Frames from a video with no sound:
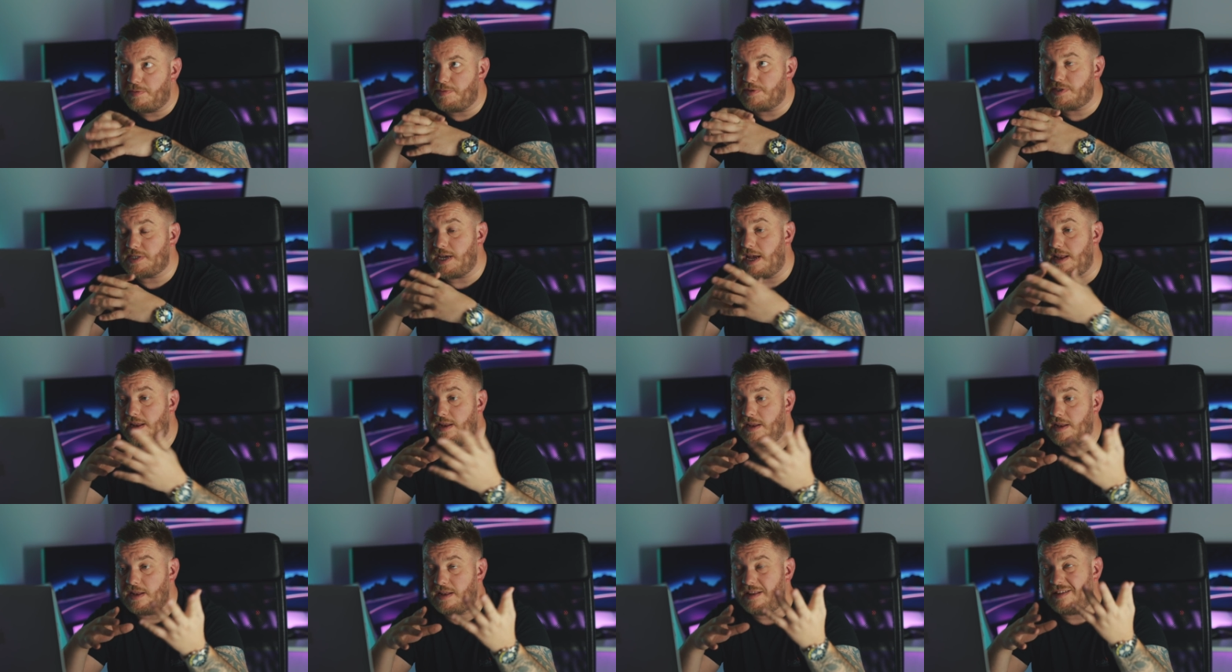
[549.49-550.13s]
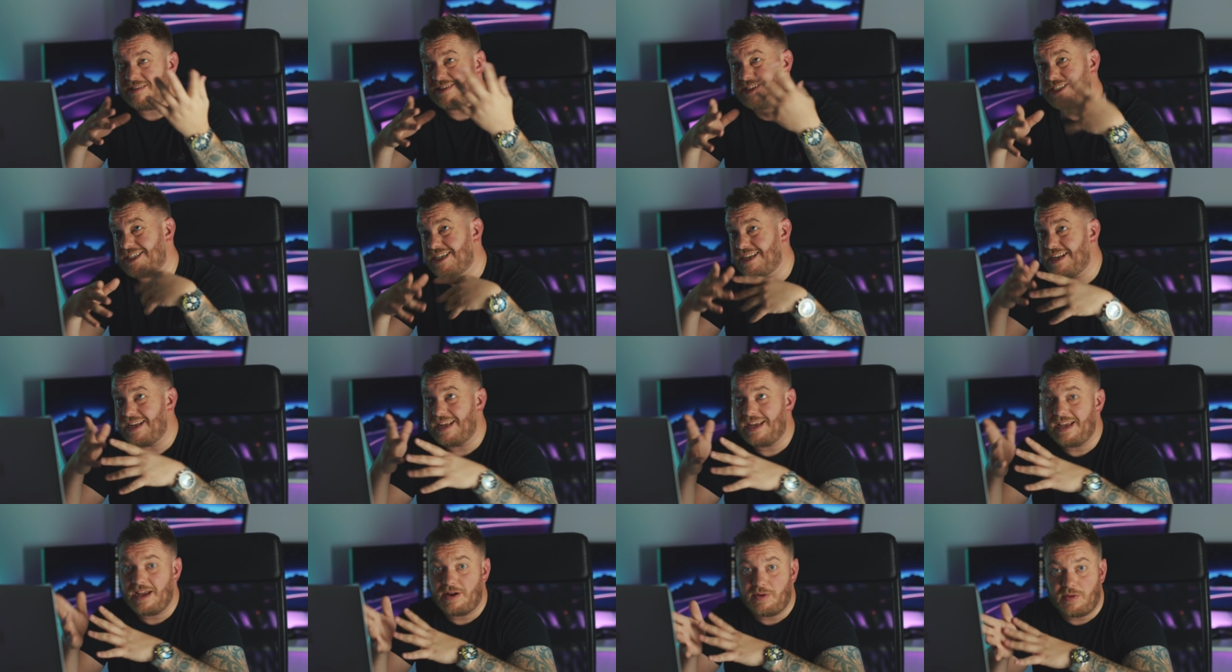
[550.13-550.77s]

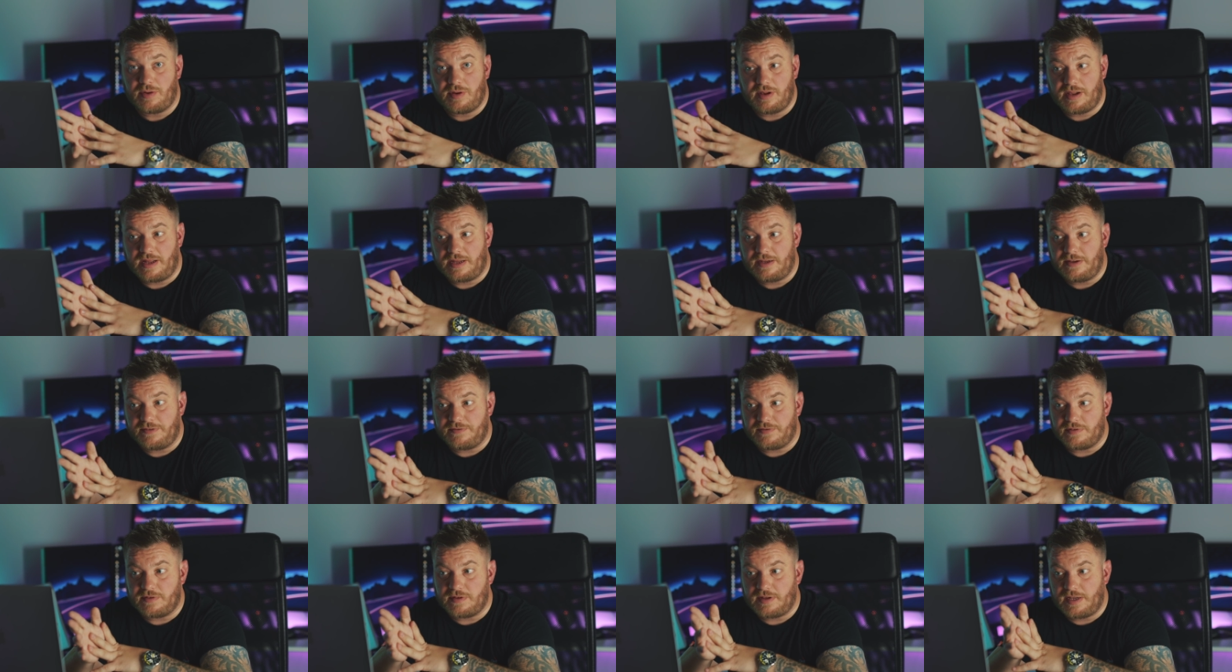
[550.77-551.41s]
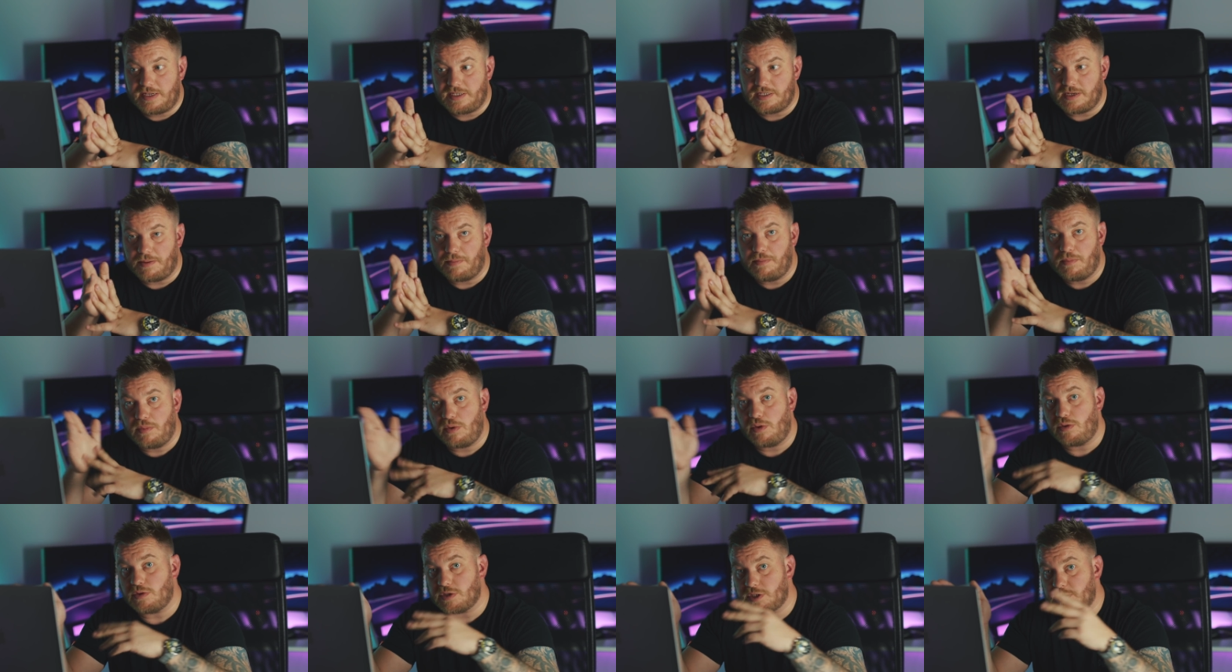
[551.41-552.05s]
Potentially, it will even need
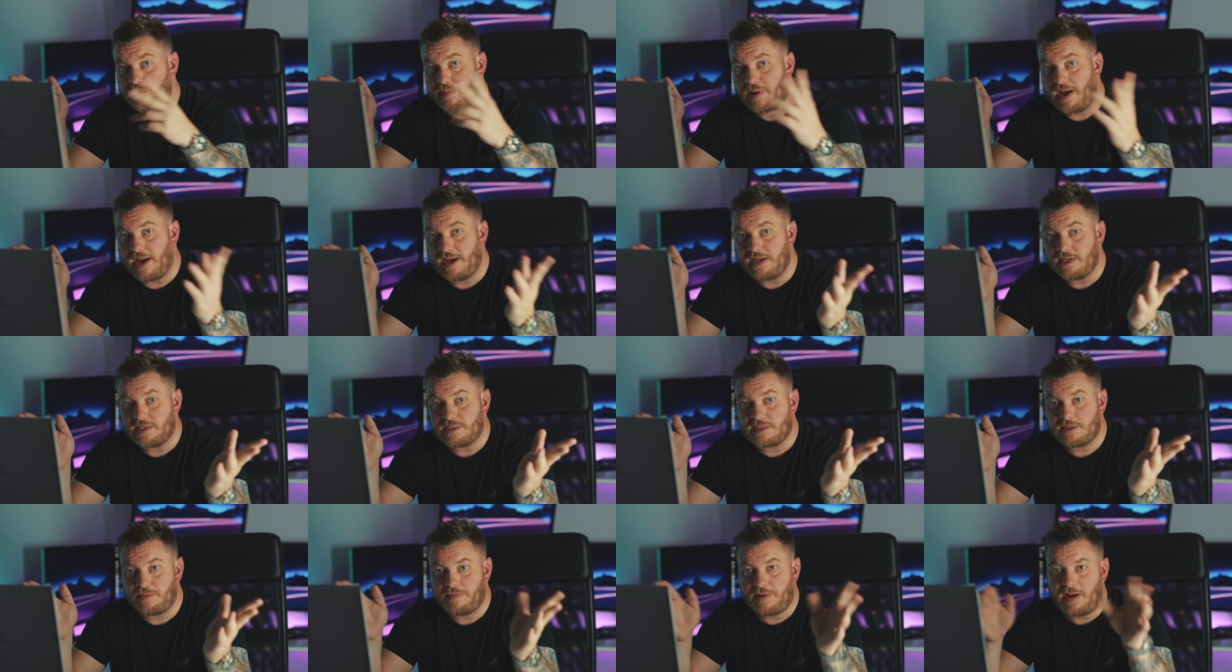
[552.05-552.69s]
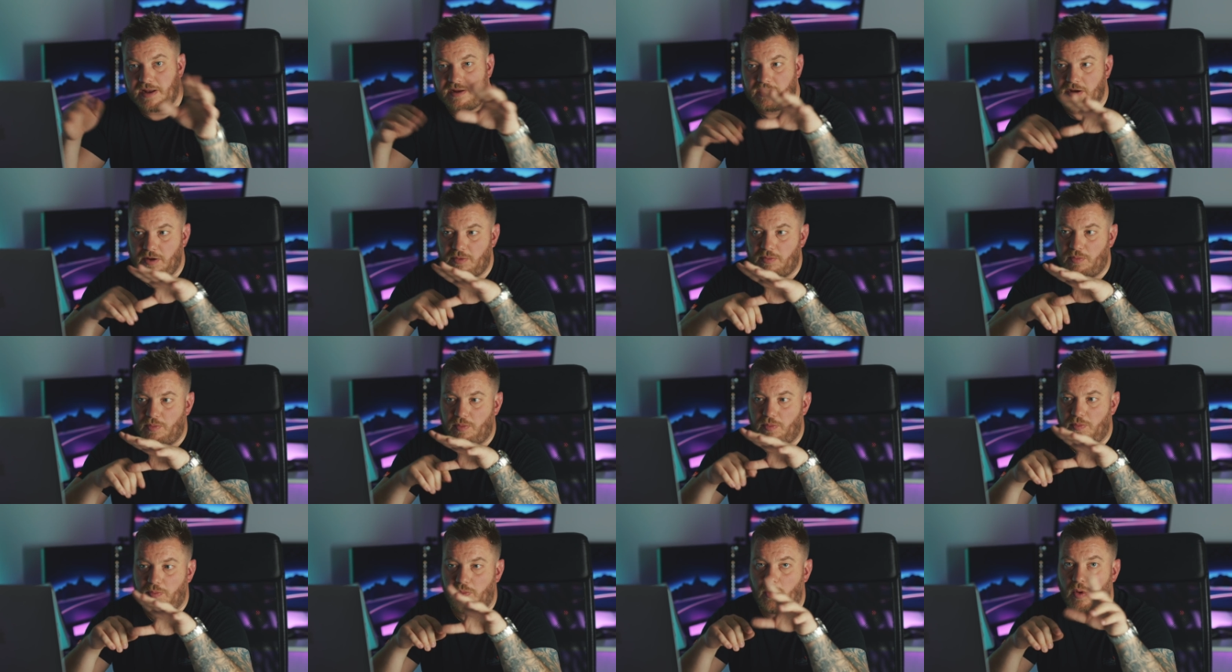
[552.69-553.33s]
more space depending on
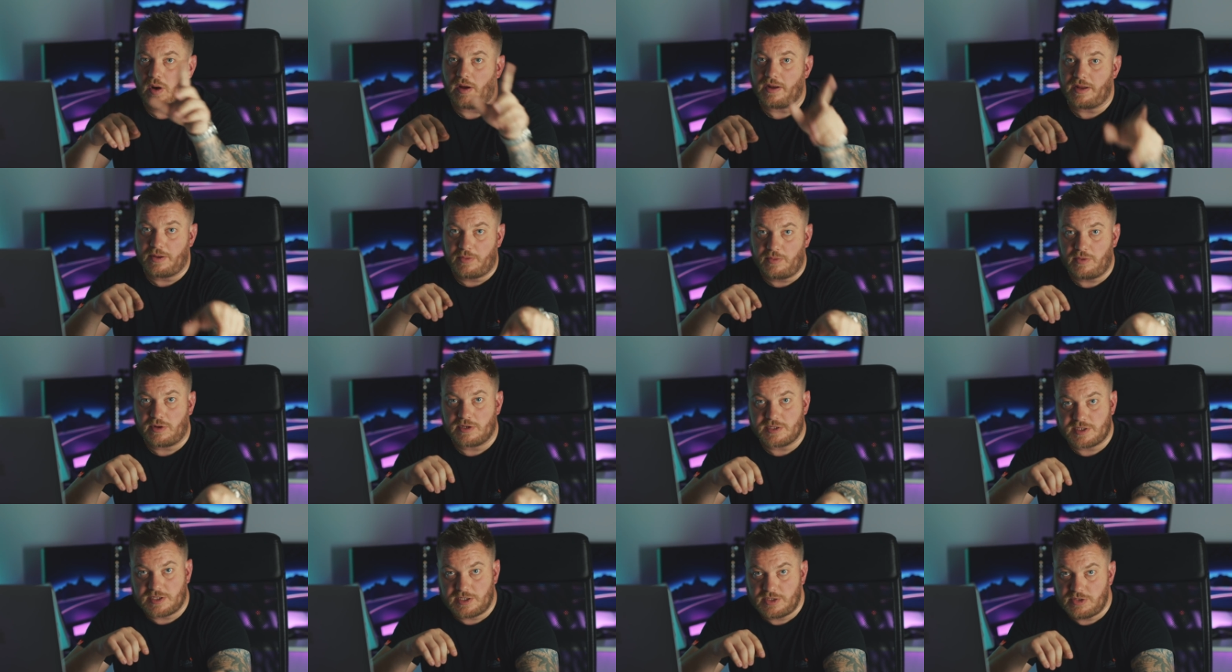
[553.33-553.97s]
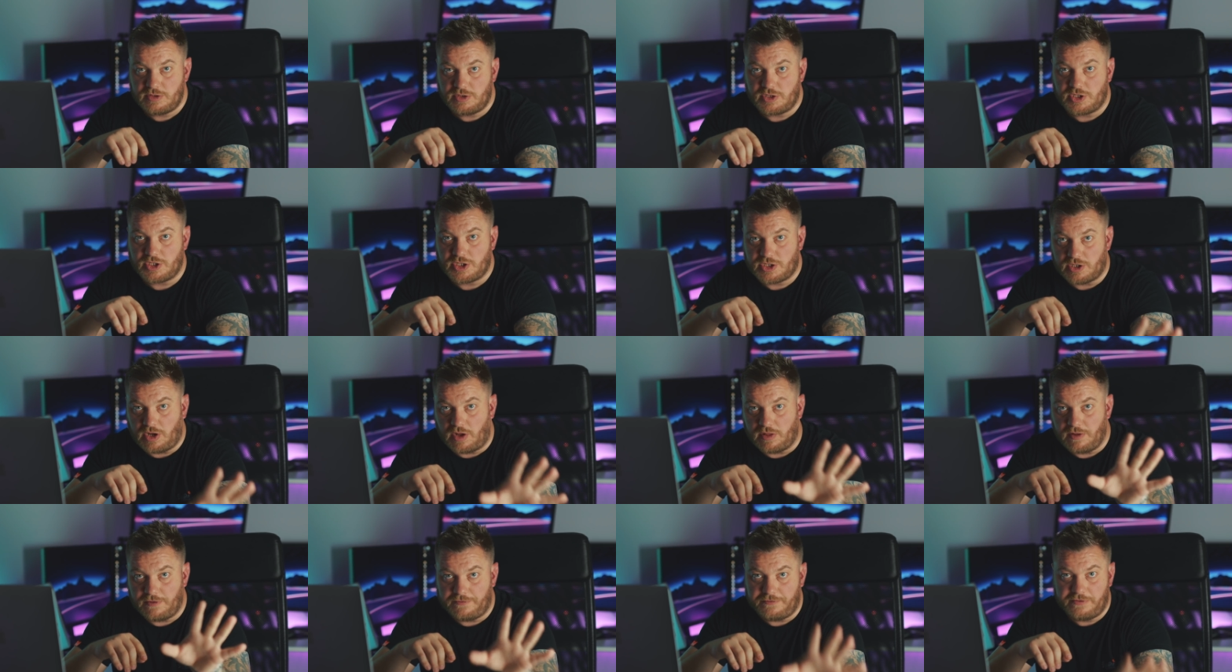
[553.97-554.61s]
what it was that you
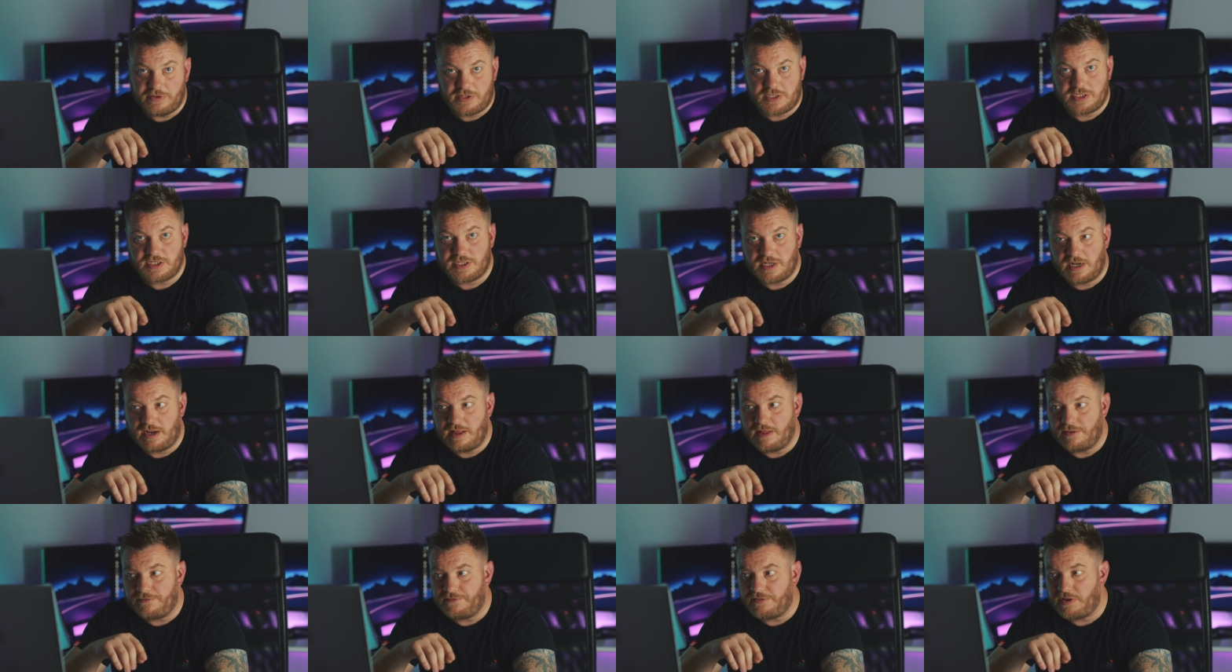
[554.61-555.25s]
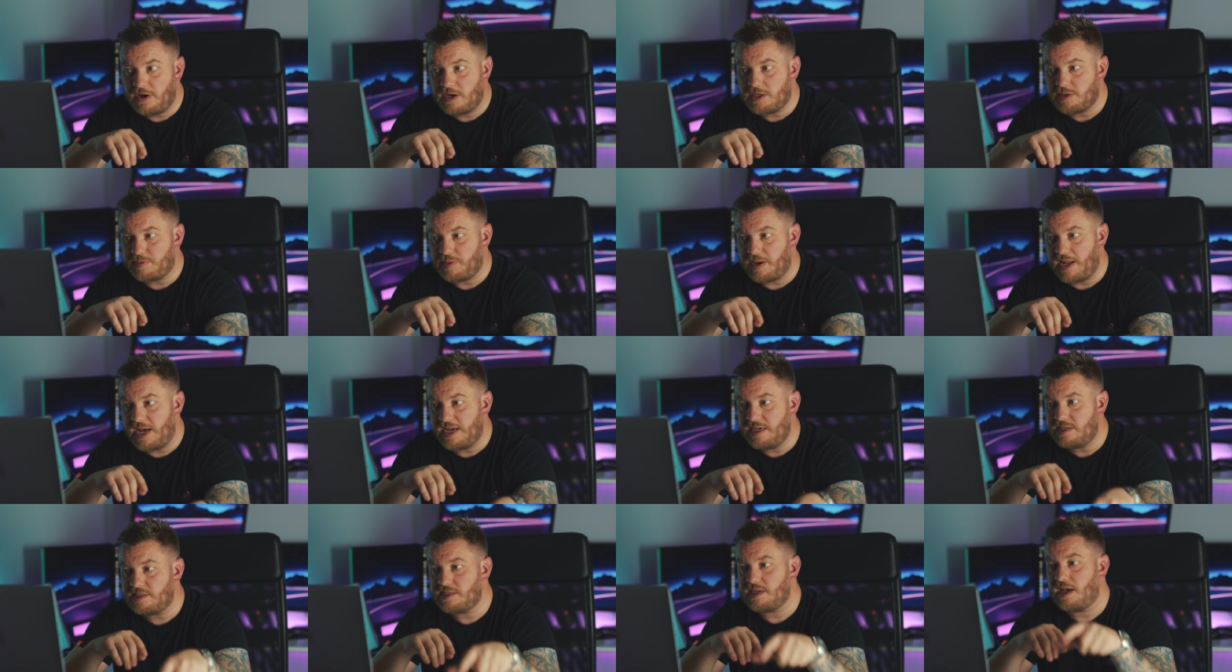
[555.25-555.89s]
shot the footage in in the first
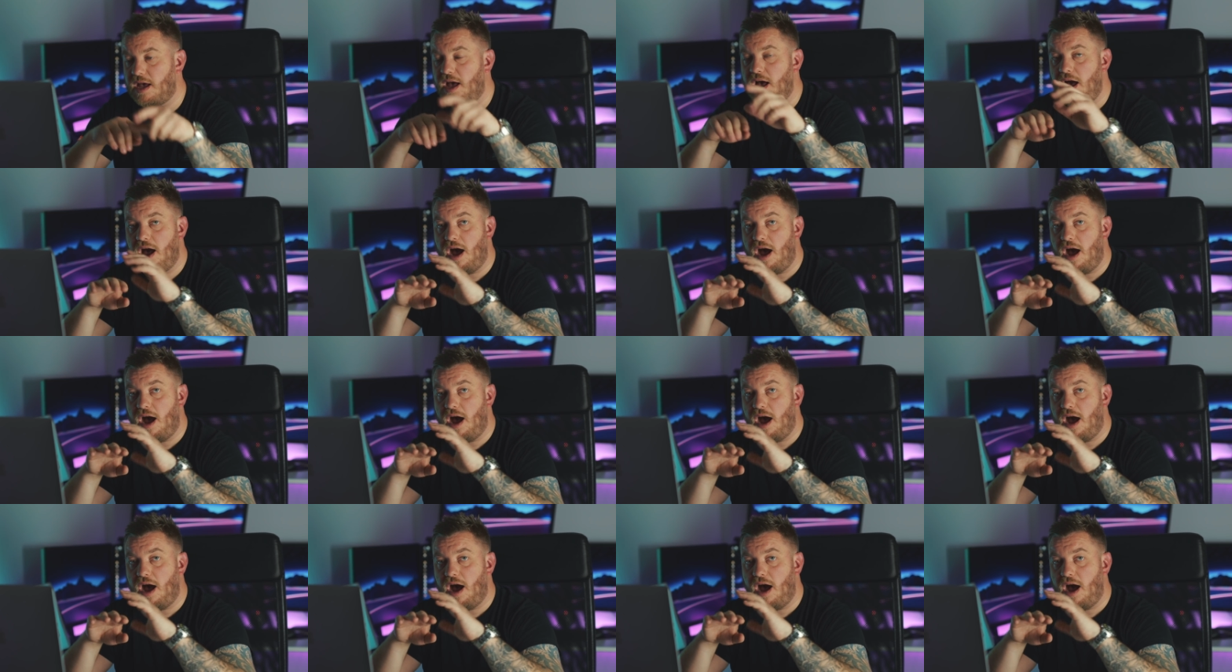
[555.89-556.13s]
place.